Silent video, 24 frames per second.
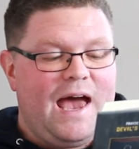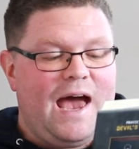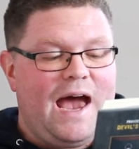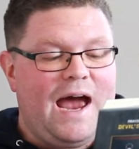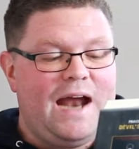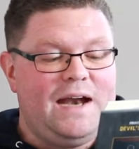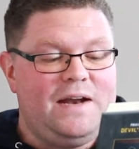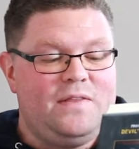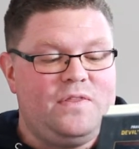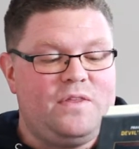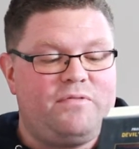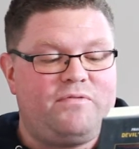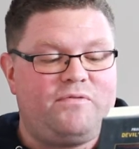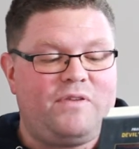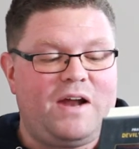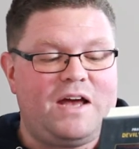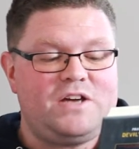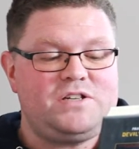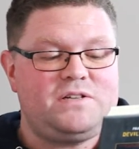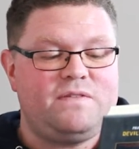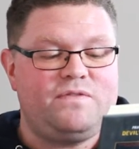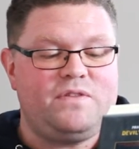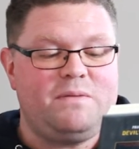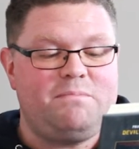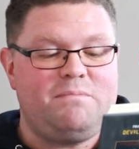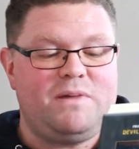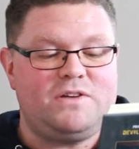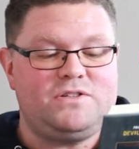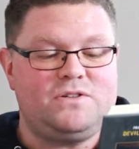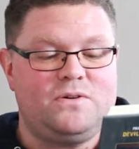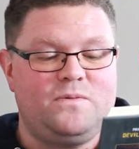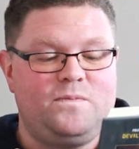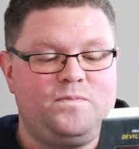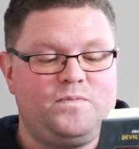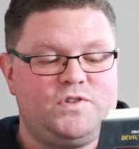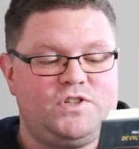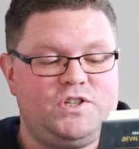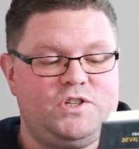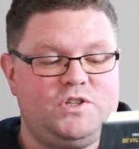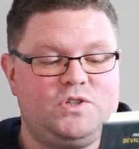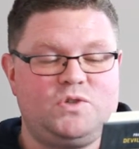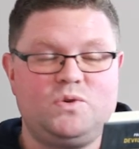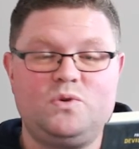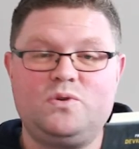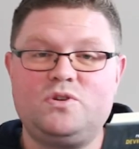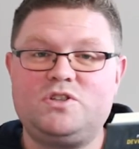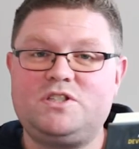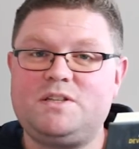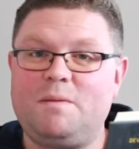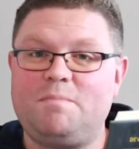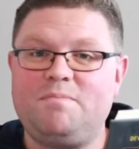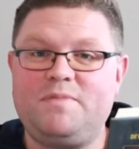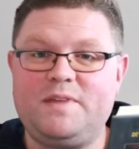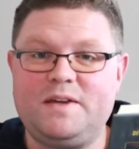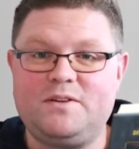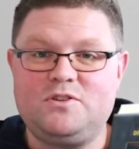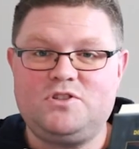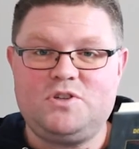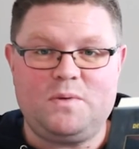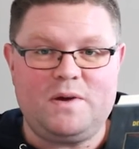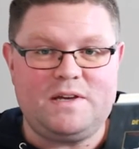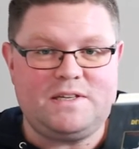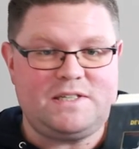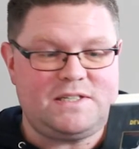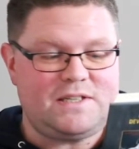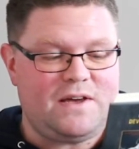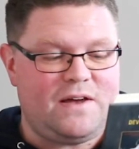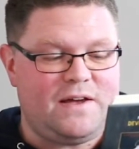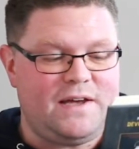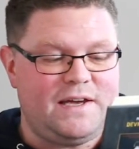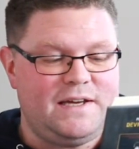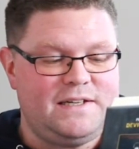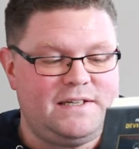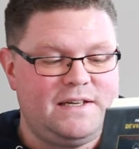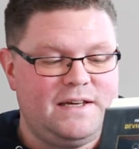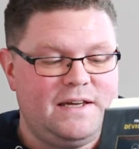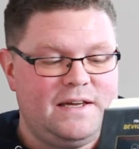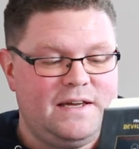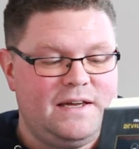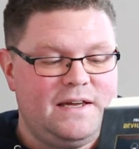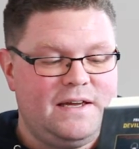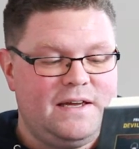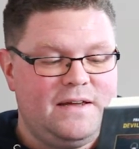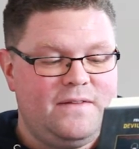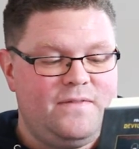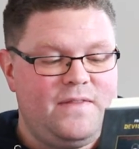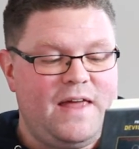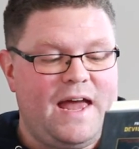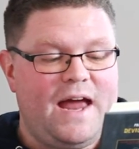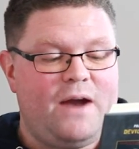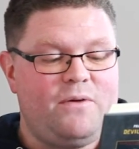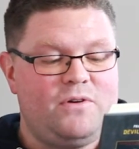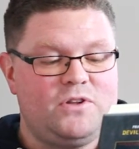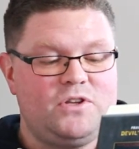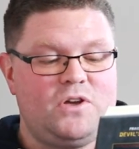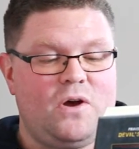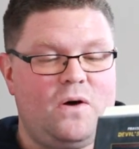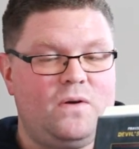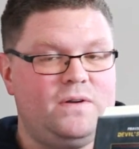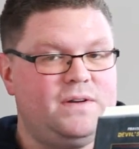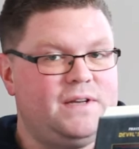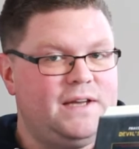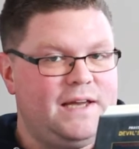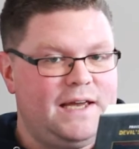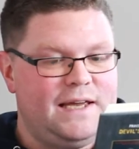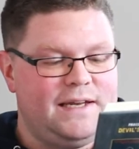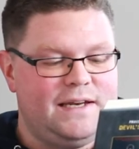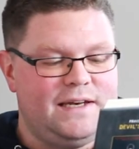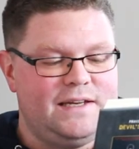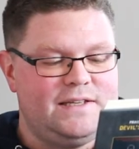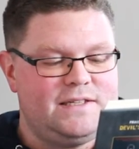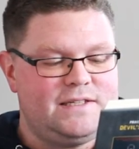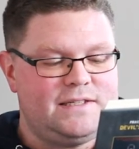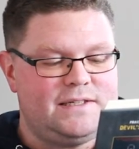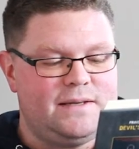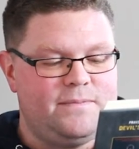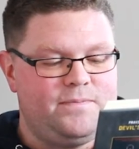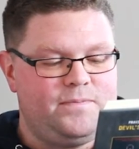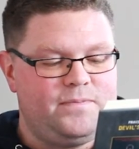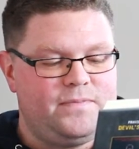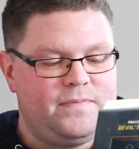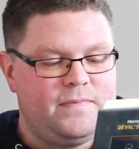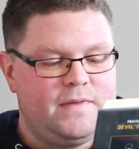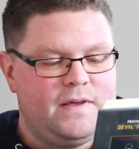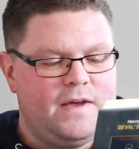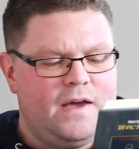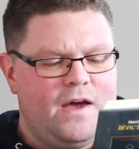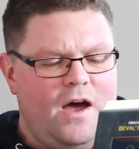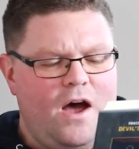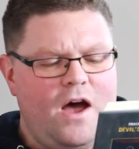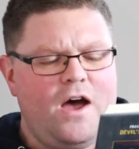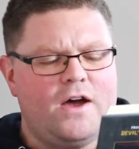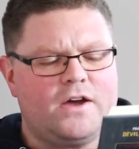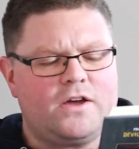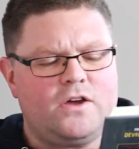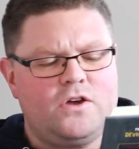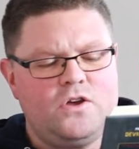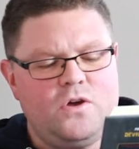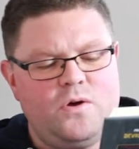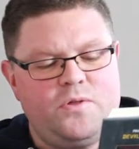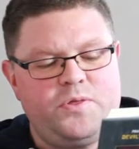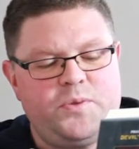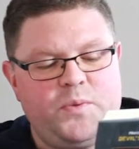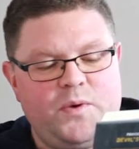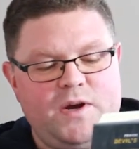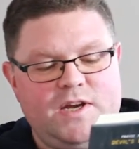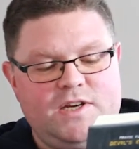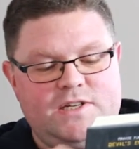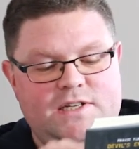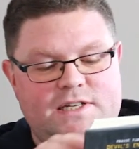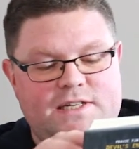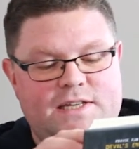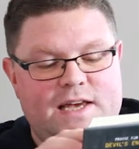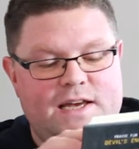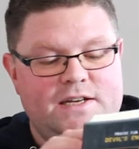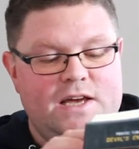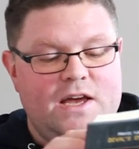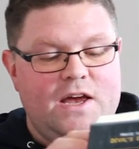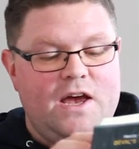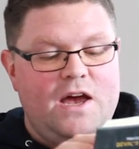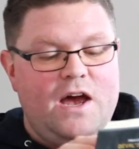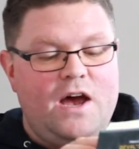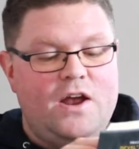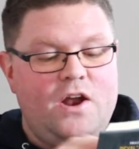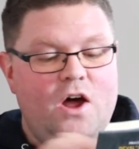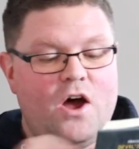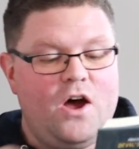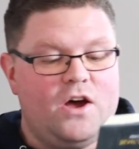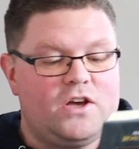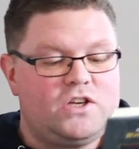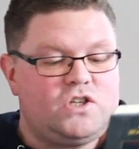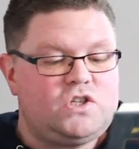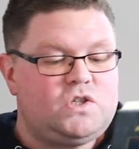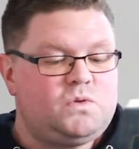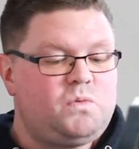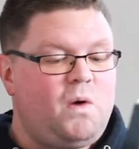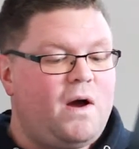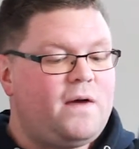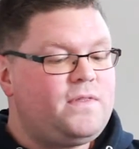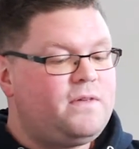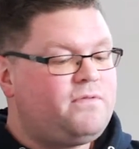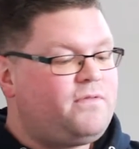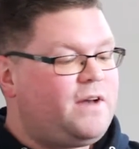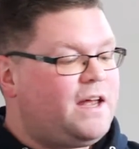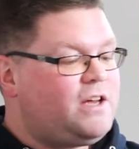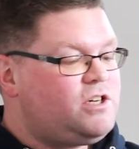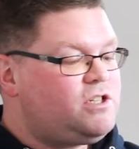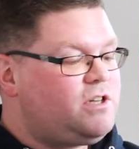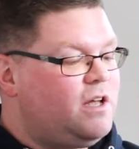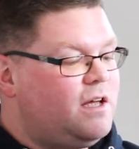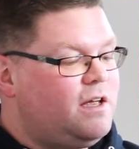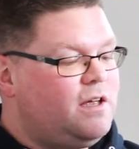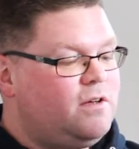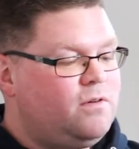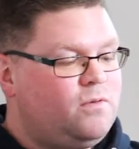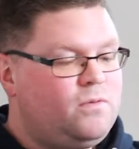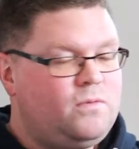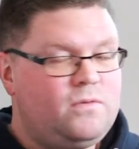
And in the flash of the muzzle, she saw something to her side, there and gone in an instant. Herc, you're three, she said, and Herc swung the flashlight.